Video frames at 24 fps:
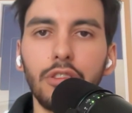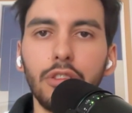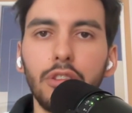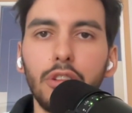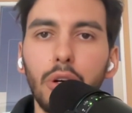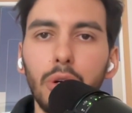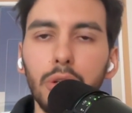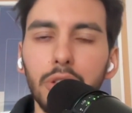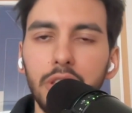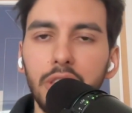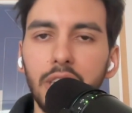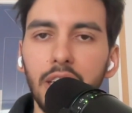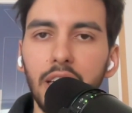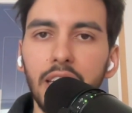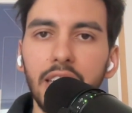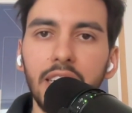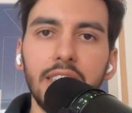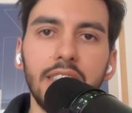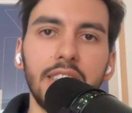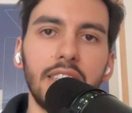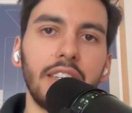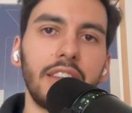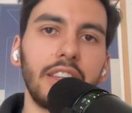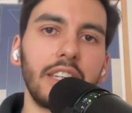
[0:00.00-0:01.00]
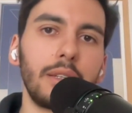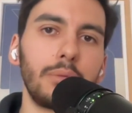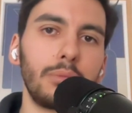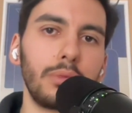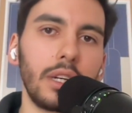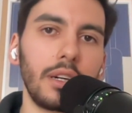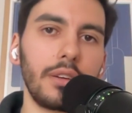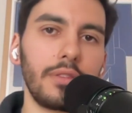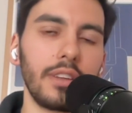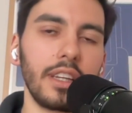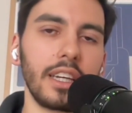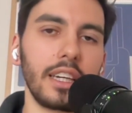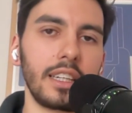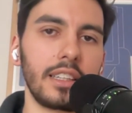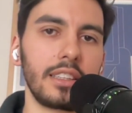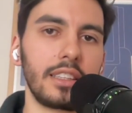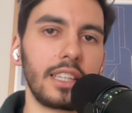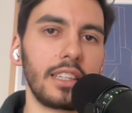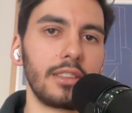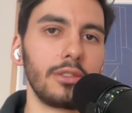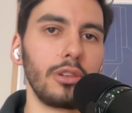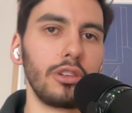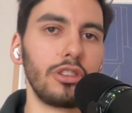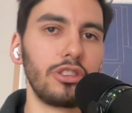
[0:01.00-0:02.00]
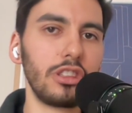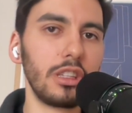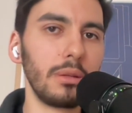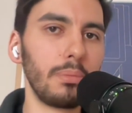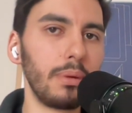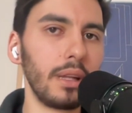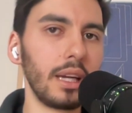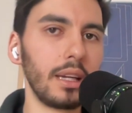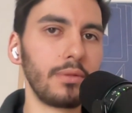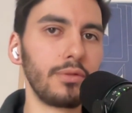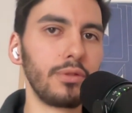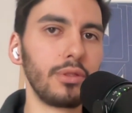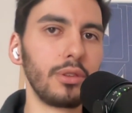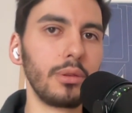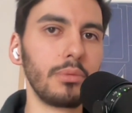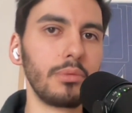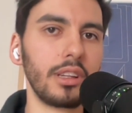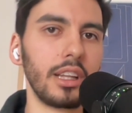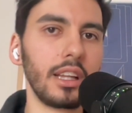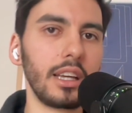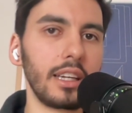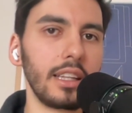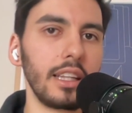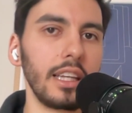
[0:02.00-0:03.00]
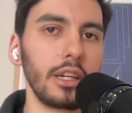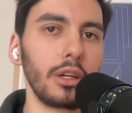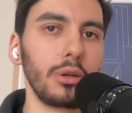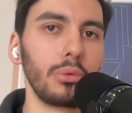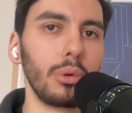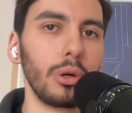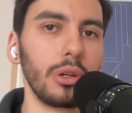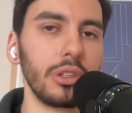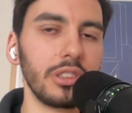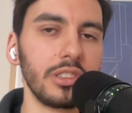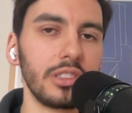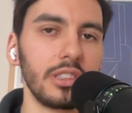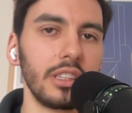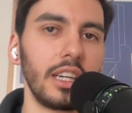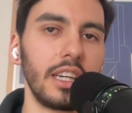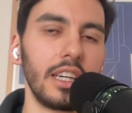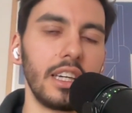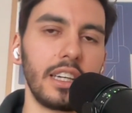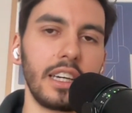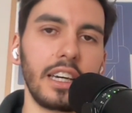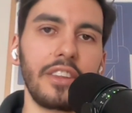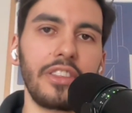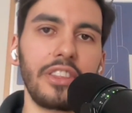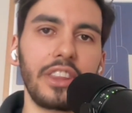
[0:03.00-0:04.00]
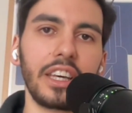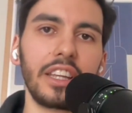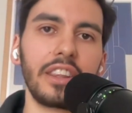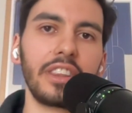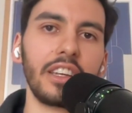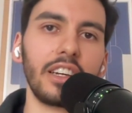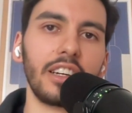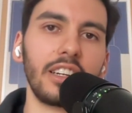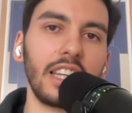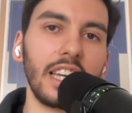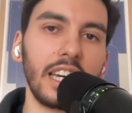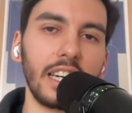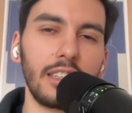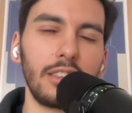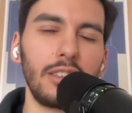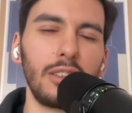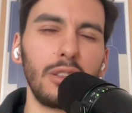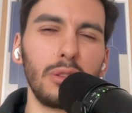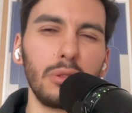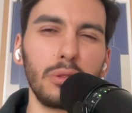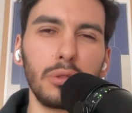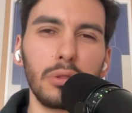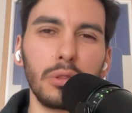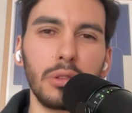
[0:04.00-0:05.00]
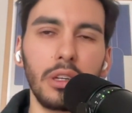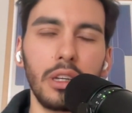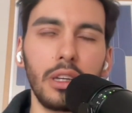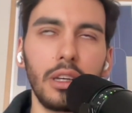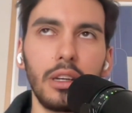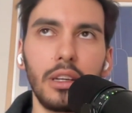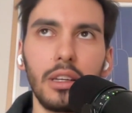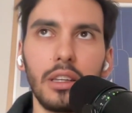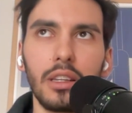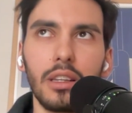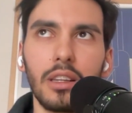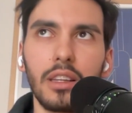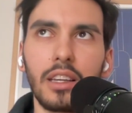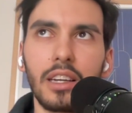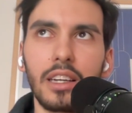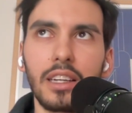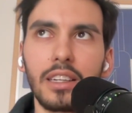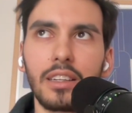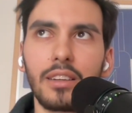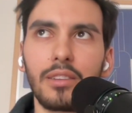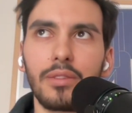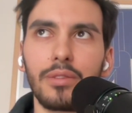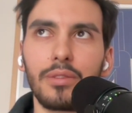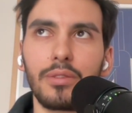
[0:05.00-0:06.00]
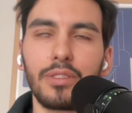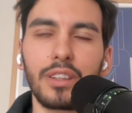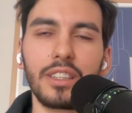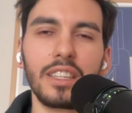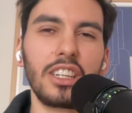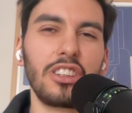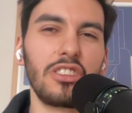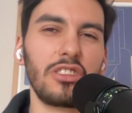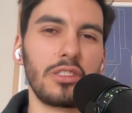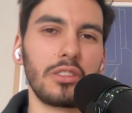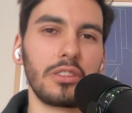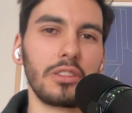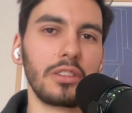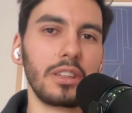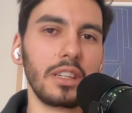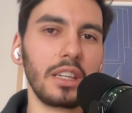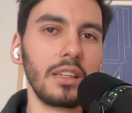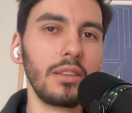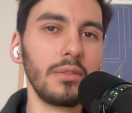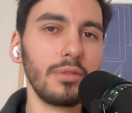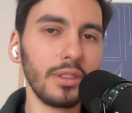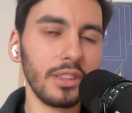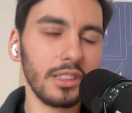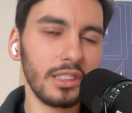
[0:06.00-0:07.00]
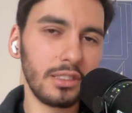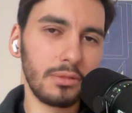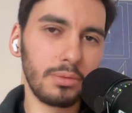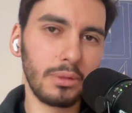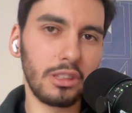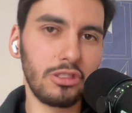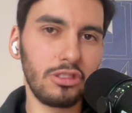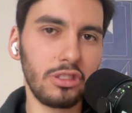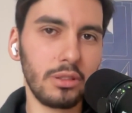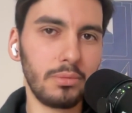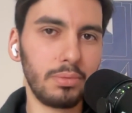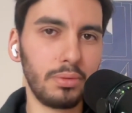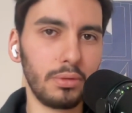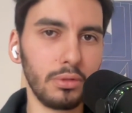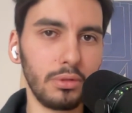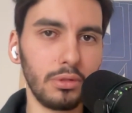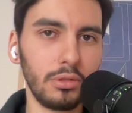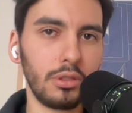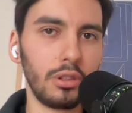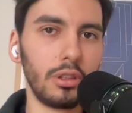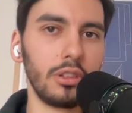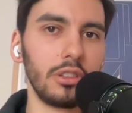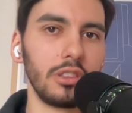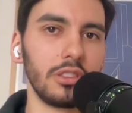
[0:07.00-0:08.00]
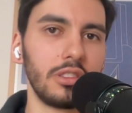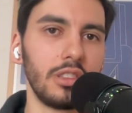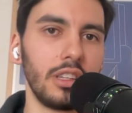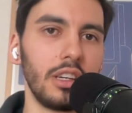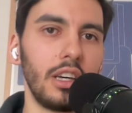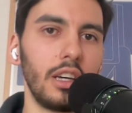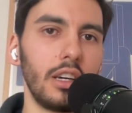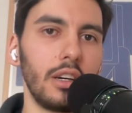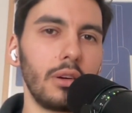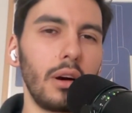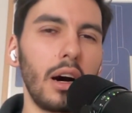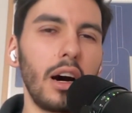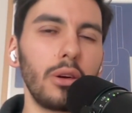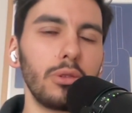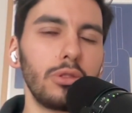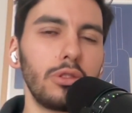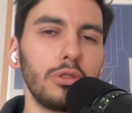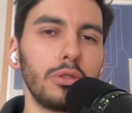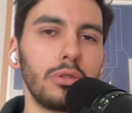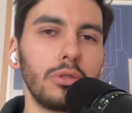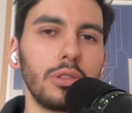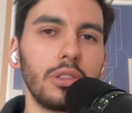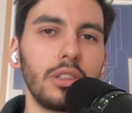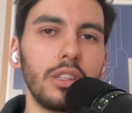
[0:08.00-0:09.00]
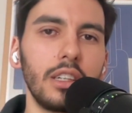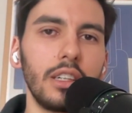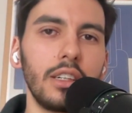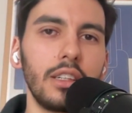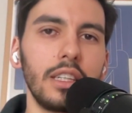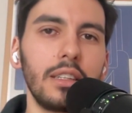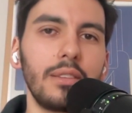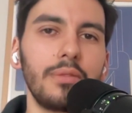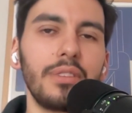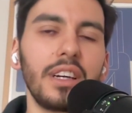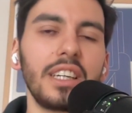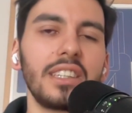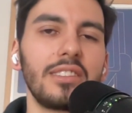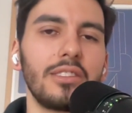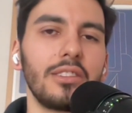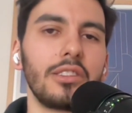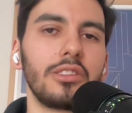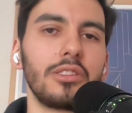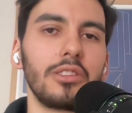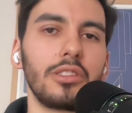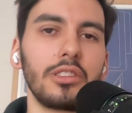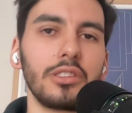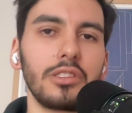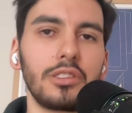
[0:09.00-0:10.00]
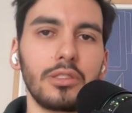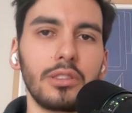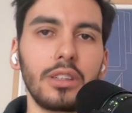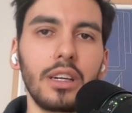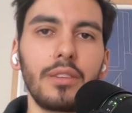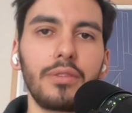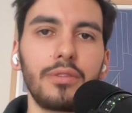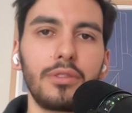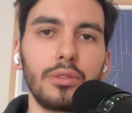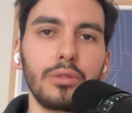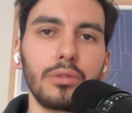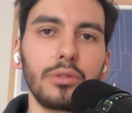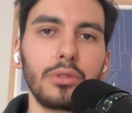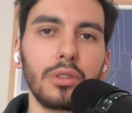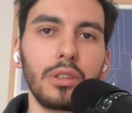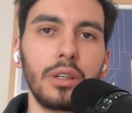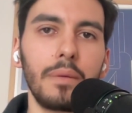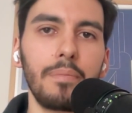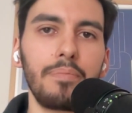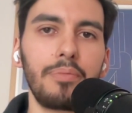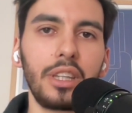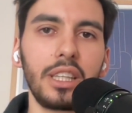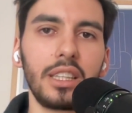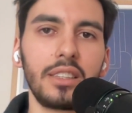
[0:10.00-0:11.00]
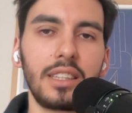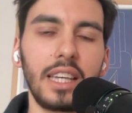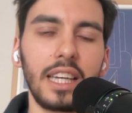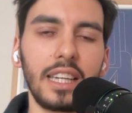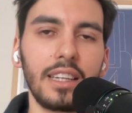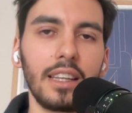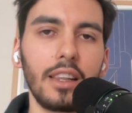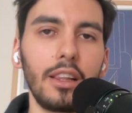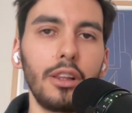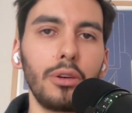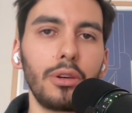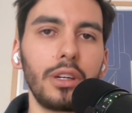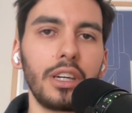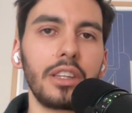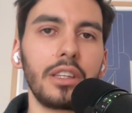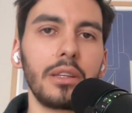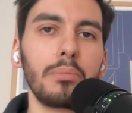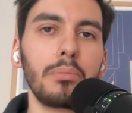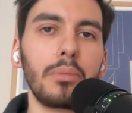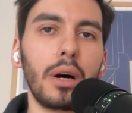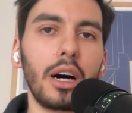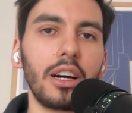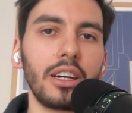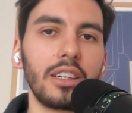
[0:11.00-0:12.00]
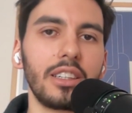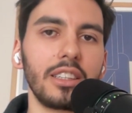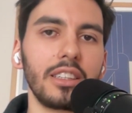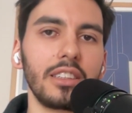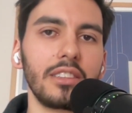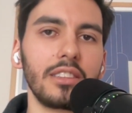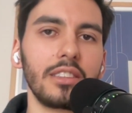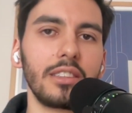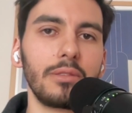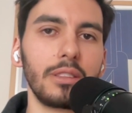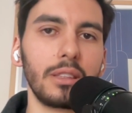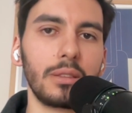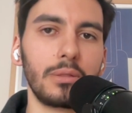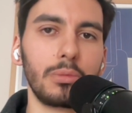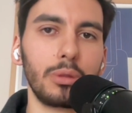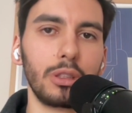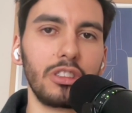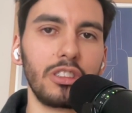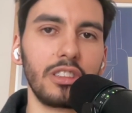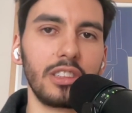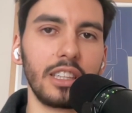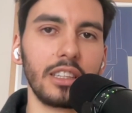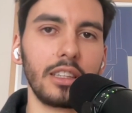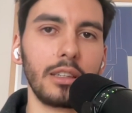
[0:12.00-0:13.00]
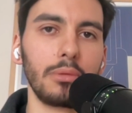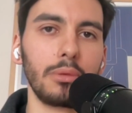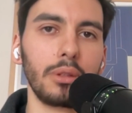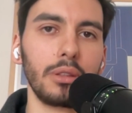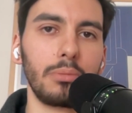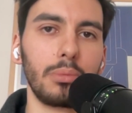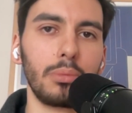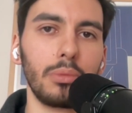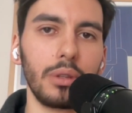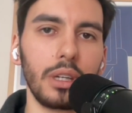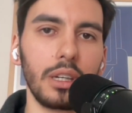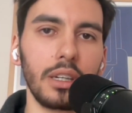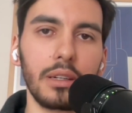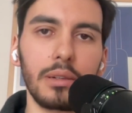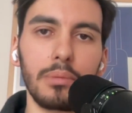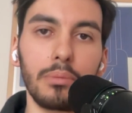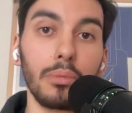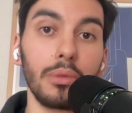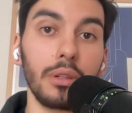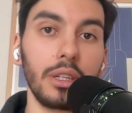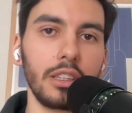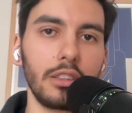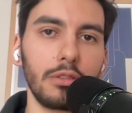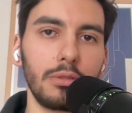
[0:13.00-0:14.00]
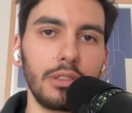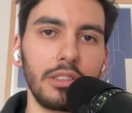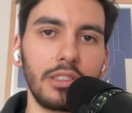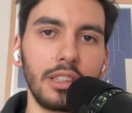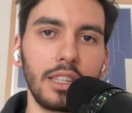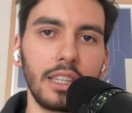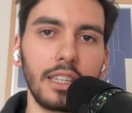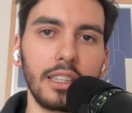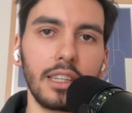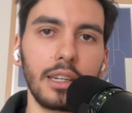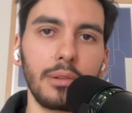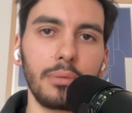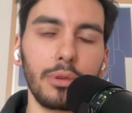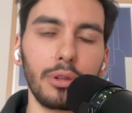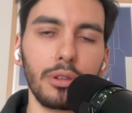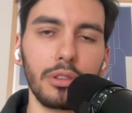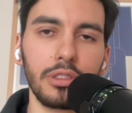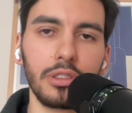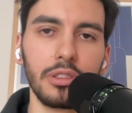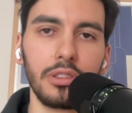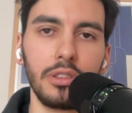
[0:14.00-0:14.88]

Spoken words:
gold case, and then we have like technology platforms like layer ones, and then there are like new like financial infrastructure protocols, or how do investors also have to take a look at the market, which is getting increasingly diverse?